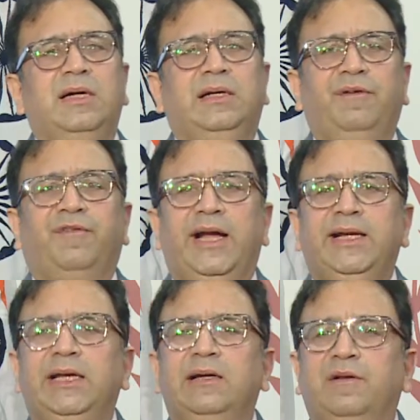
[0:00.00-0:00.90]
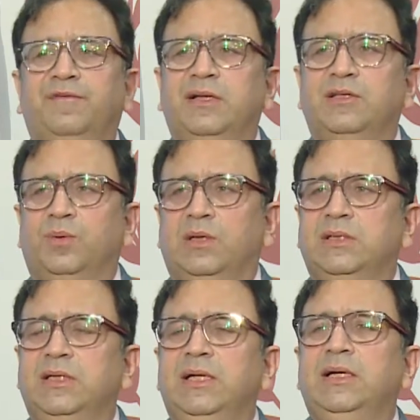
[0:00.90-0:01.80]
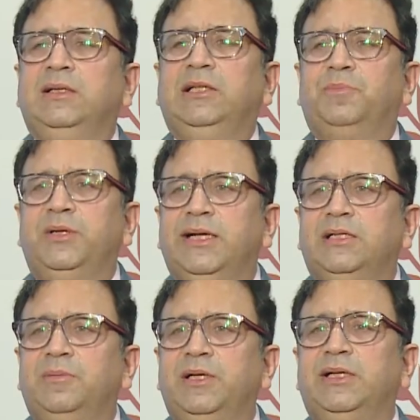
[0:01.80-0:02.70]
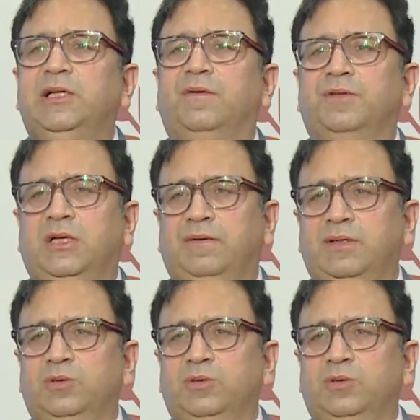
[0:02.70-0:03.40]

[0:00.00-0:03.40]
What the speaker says: defining difference was the predictability of service.